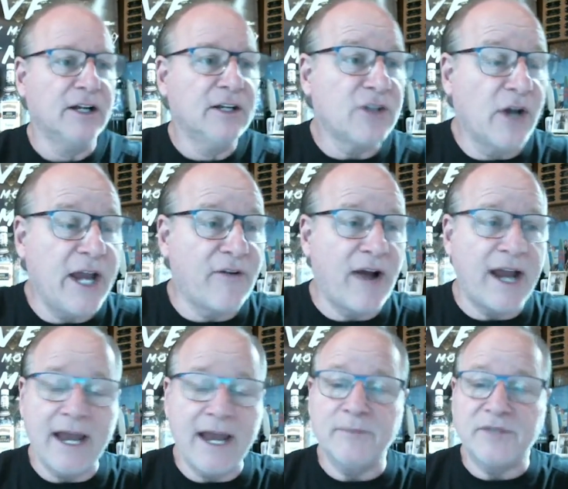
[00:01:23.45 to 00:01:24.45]
So here I
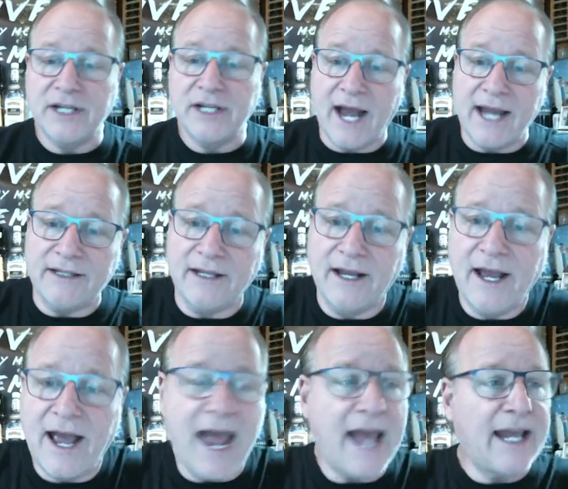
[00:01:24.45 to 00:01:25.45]
am tonight,
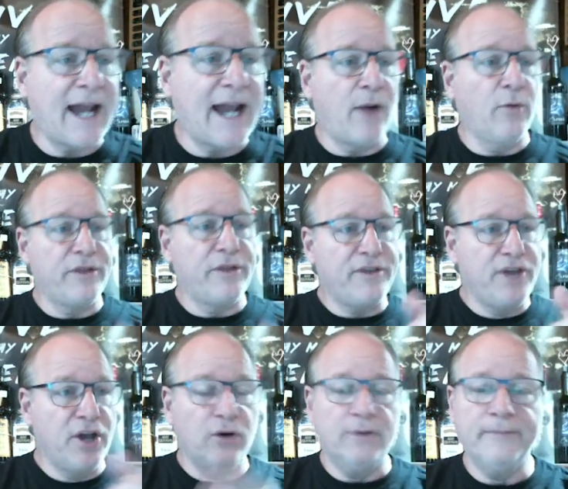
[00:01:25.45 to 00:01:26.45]
hanging out with
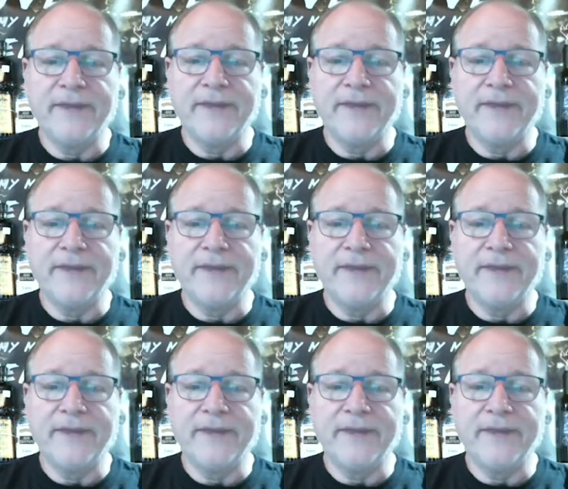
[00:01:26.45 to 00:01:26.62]
you.